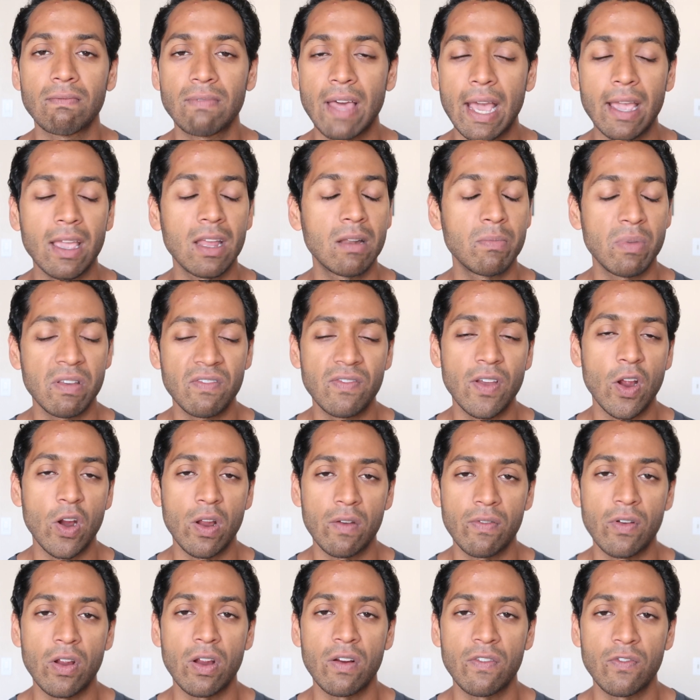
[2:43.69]
That can be
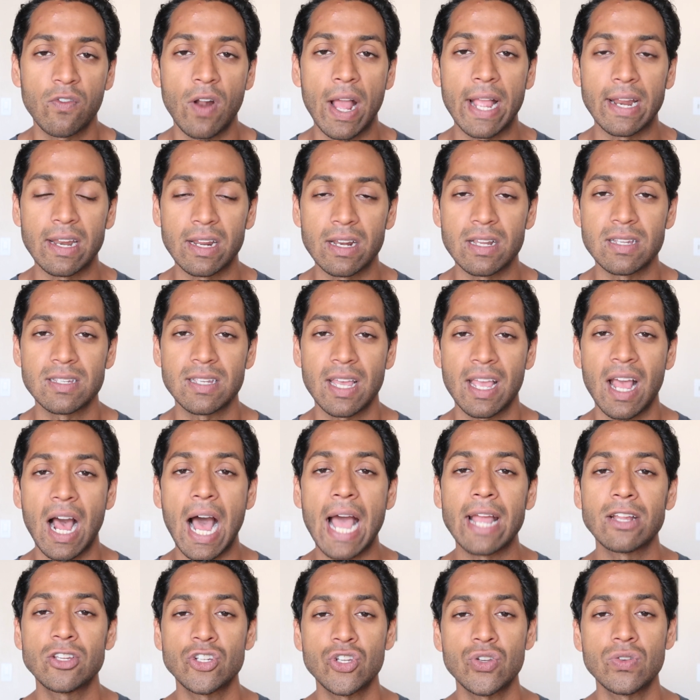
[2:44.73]
very, very frightening to say,
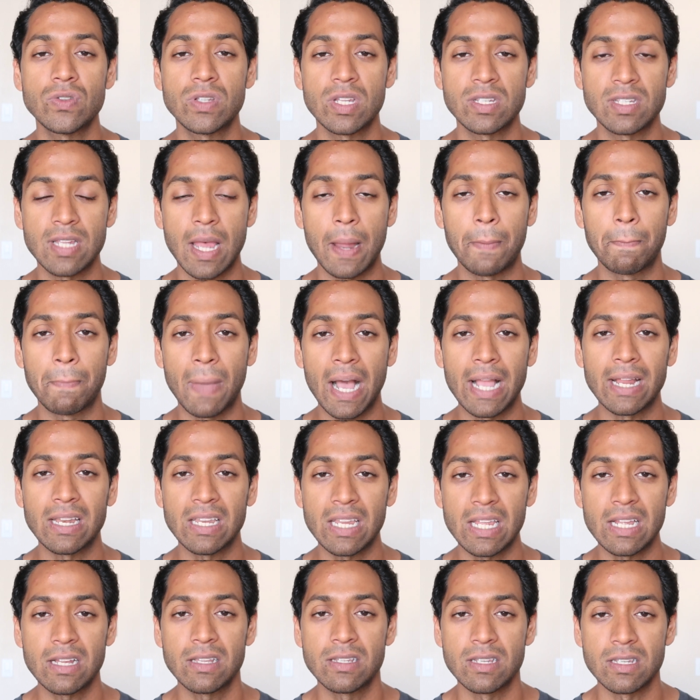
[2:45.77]
I choose to set my
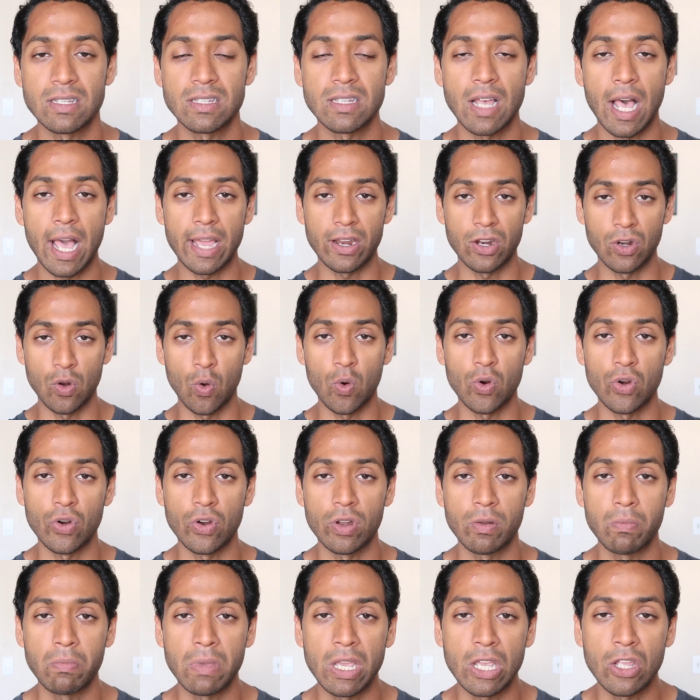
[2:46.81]
needs aside in order
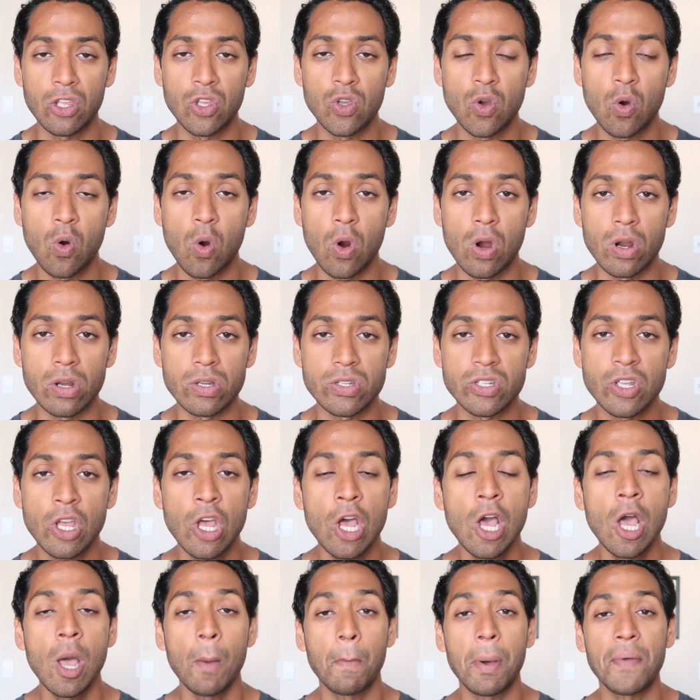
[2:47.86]
to meet yours.
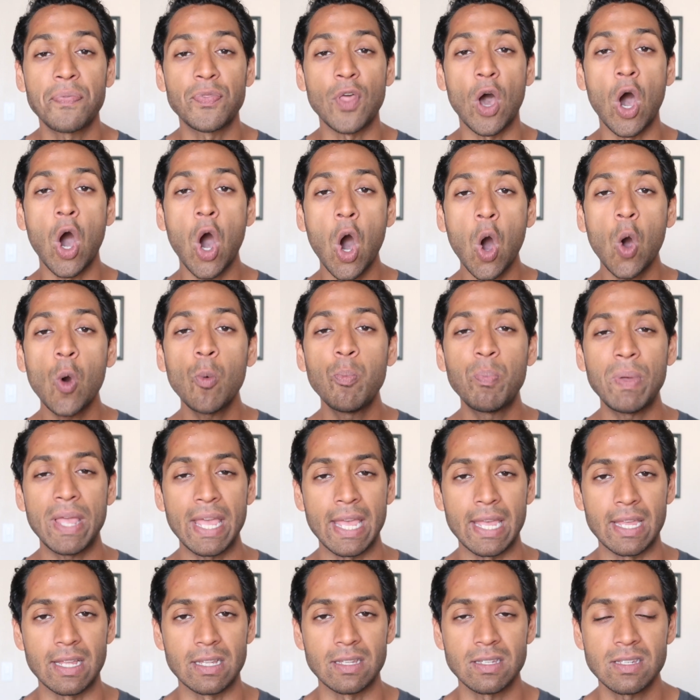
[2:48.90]
But the hope
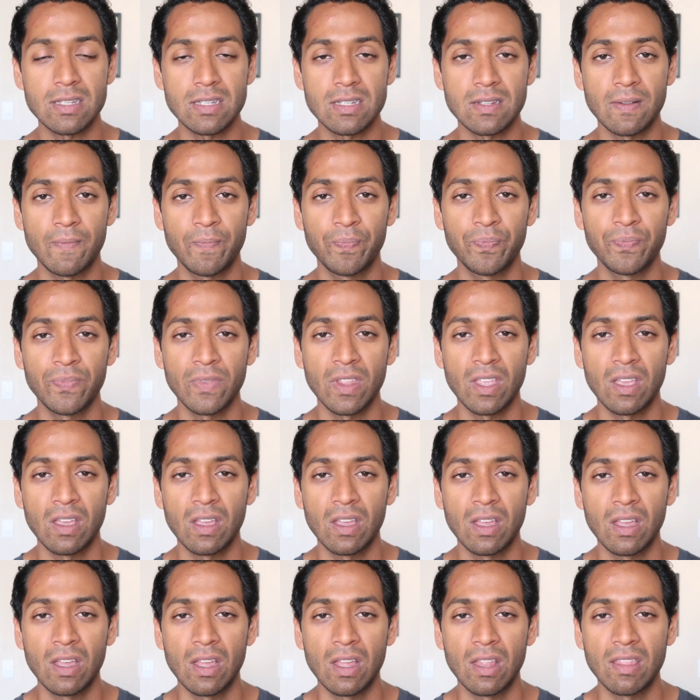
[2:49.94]
is
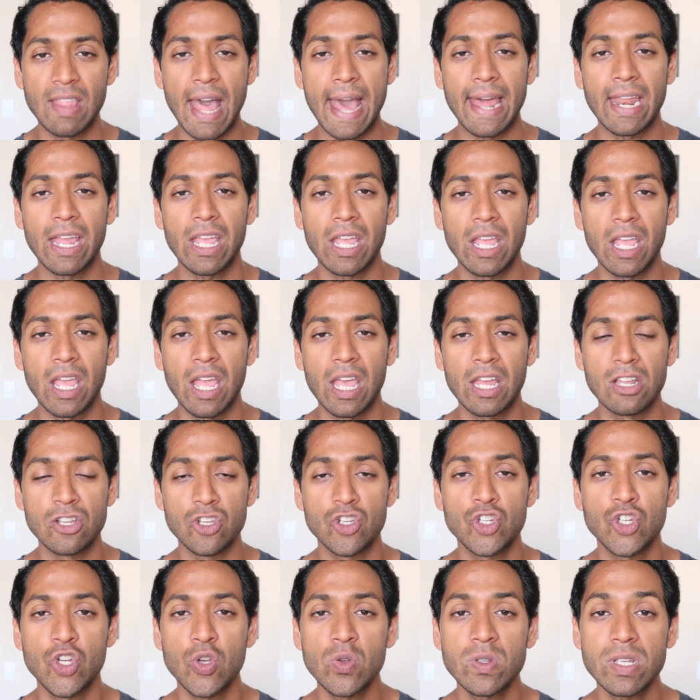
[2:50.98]
that in
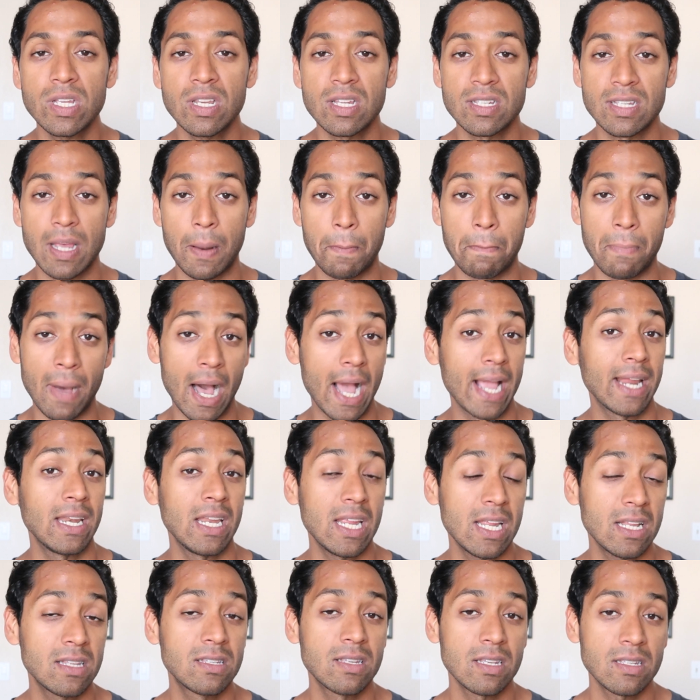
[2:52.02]
choosing to set my
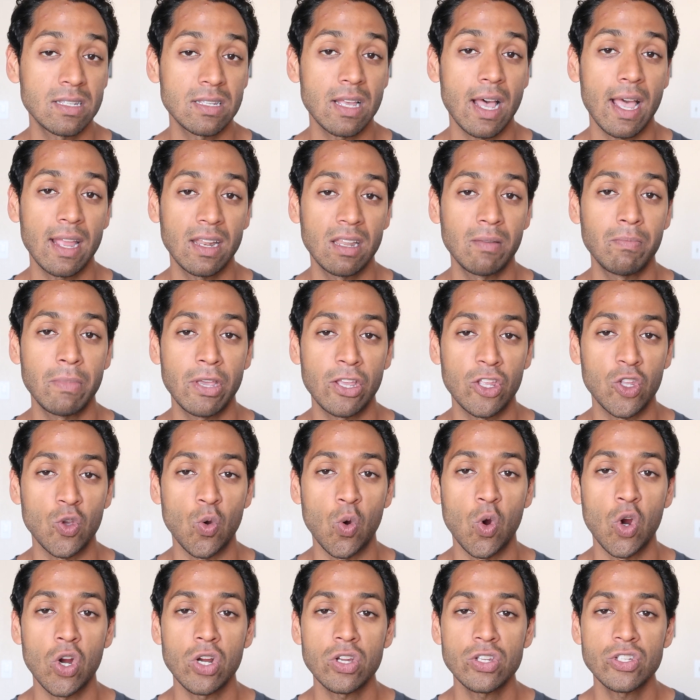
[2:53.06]
needs aside to meet
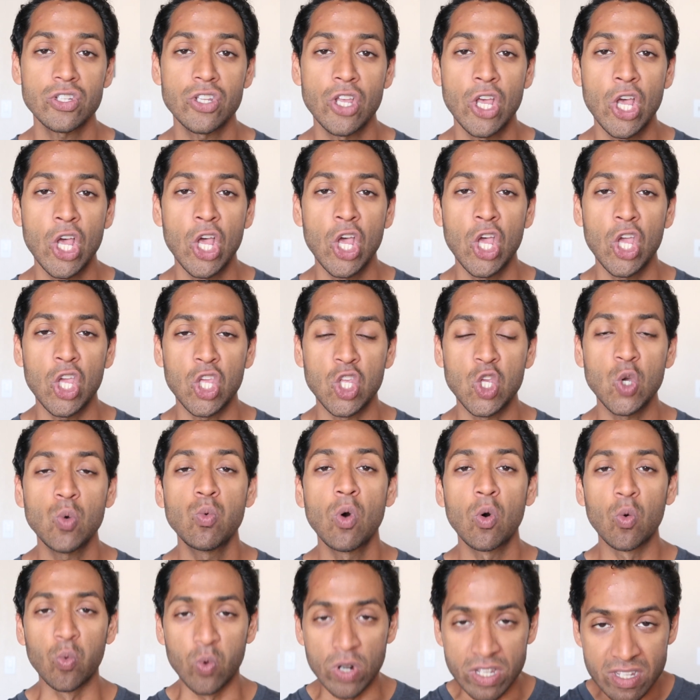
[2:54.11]
yours, you
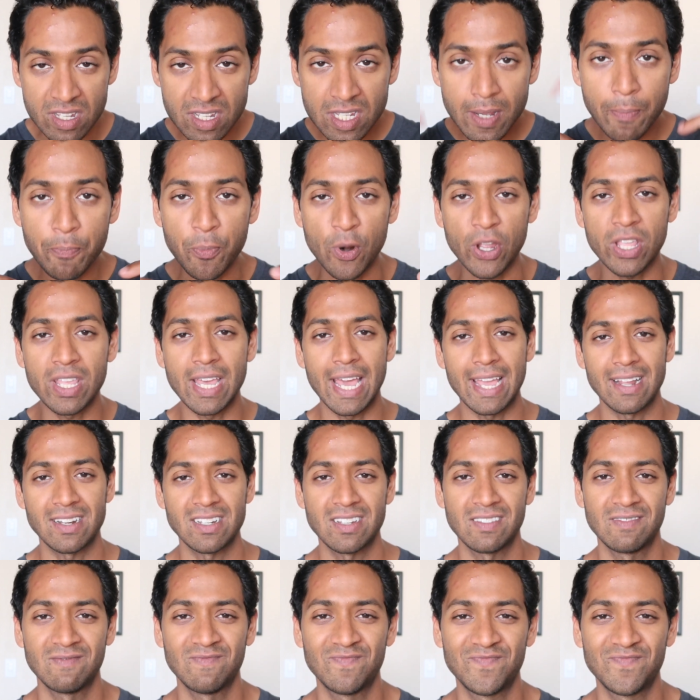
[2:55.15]
will reciprocate.